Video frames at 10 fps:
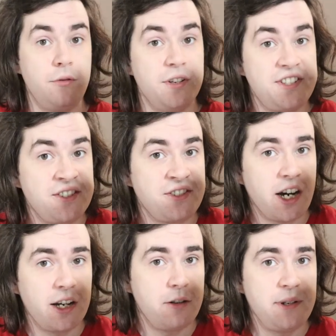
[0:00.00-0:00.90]
This
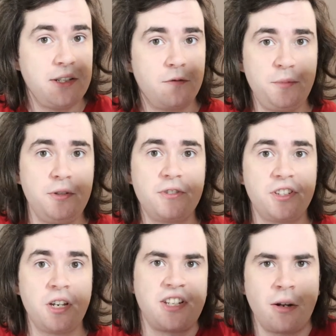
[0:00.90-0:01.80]
entire piece of music
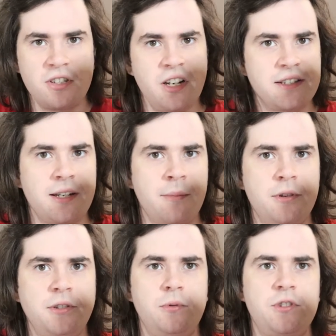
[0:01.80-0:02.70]
sounds like
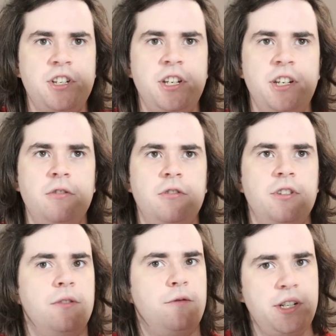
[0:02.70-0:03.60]
something you would hear in
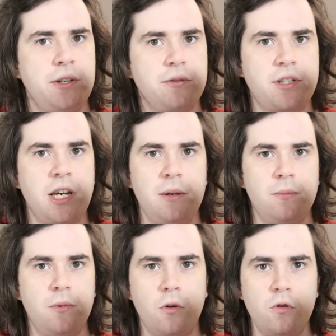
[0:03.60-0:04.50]
a video
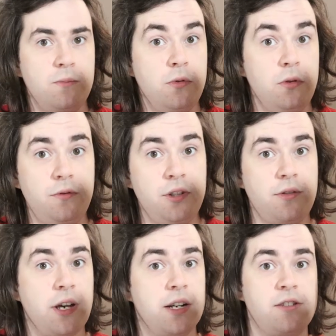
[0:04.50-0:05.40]
game or movie
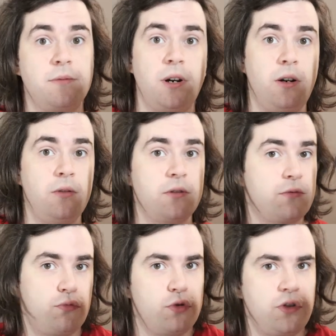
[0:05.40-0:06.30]
that is about
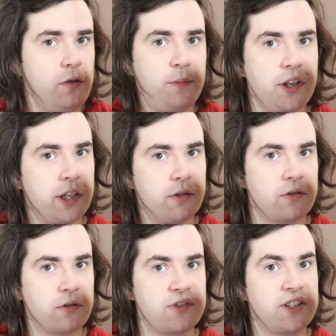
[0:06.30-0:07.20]

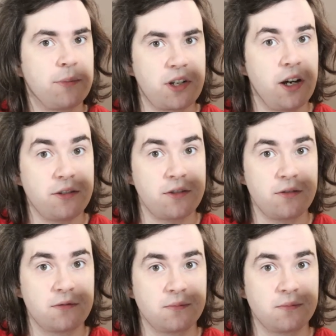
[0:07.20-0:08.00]
superheroes of some kind.